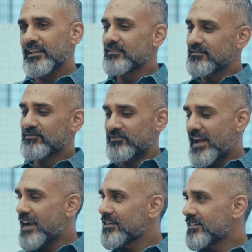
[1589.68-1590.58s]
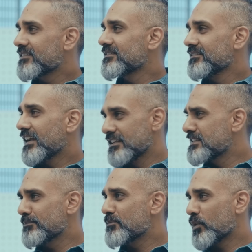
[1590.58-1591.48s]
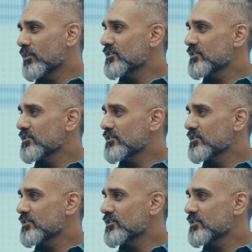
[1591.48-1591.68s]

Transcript: then whacked it, and in zip mode,